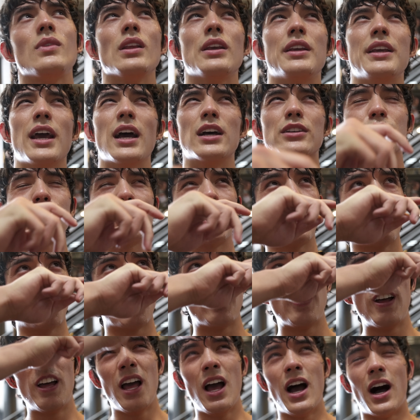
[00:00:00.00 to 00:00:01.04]
Yeah, so
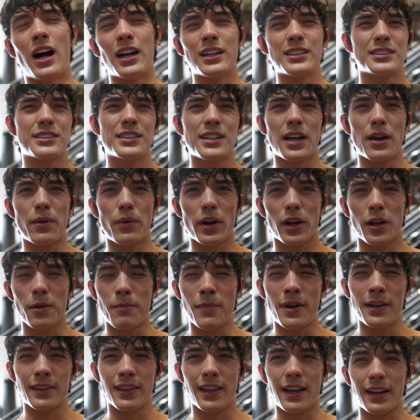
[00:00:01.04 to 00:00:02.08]
honestly I
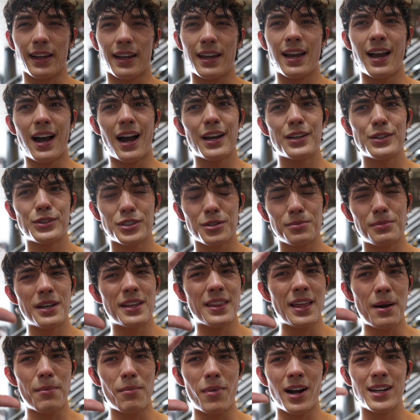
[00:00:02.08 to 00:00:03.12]
recommend, like, I used to be
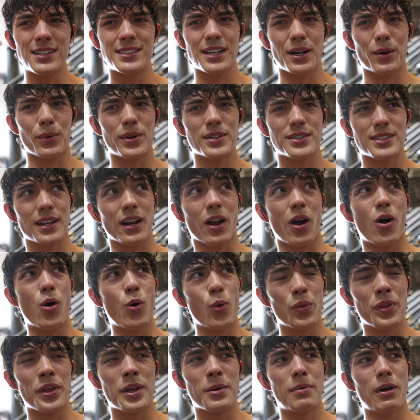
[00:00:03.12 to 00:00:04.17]
in that mindset where it's like
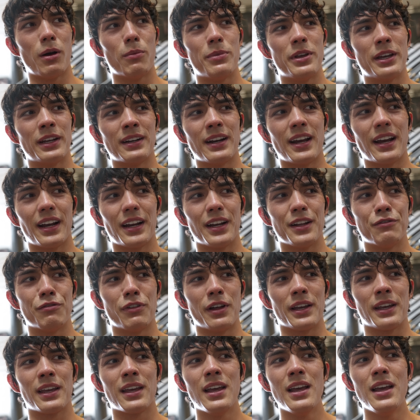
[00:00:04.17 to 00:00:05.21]
only about being negative,
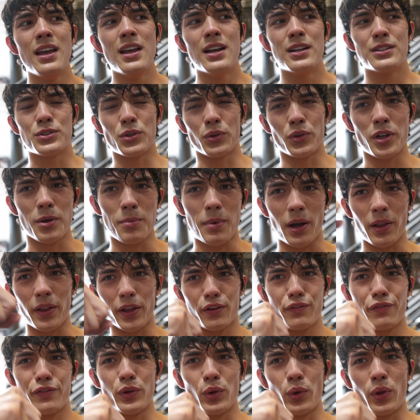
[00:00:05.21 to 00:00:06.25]
like it's only about
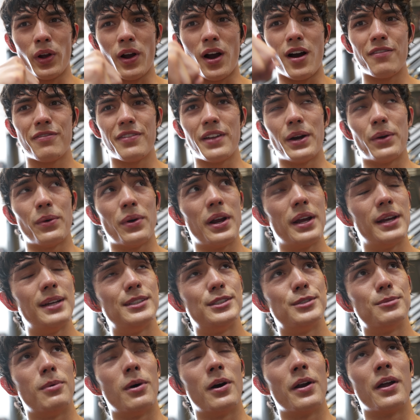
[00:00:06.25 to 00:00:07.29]
like fueling off that
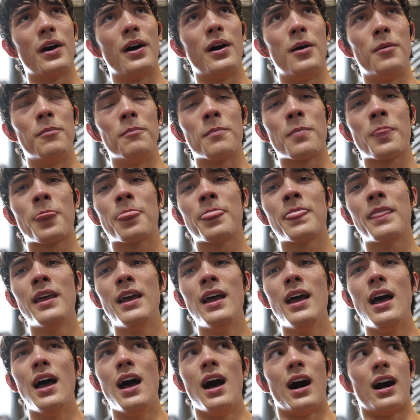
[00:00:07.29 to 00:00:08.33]
rage, but
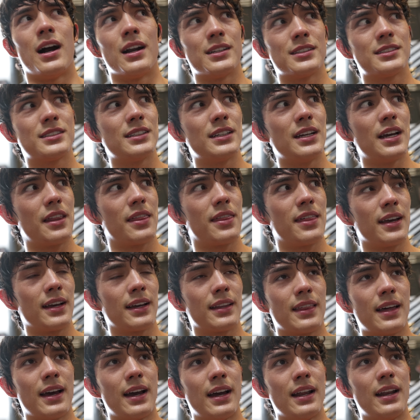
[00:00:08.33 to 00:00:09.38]
honestly I
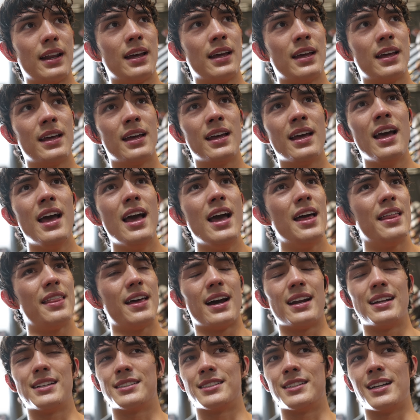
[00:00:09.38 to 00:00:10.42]
think
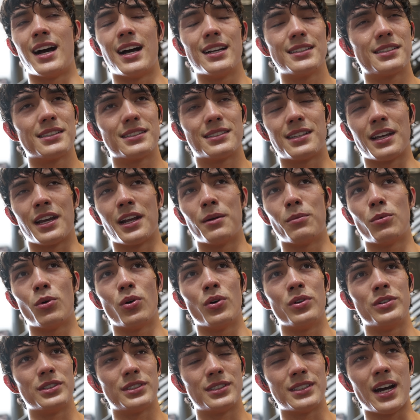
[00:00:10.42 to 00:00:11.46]
that is not
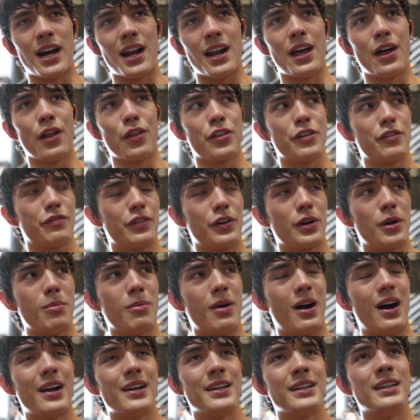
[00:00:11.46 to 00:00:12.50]
sustainable and just not healthy for your
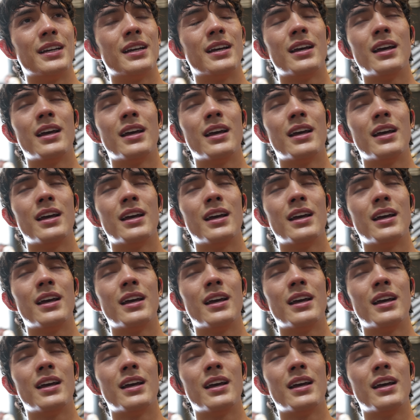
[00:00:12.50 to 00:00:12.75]
body,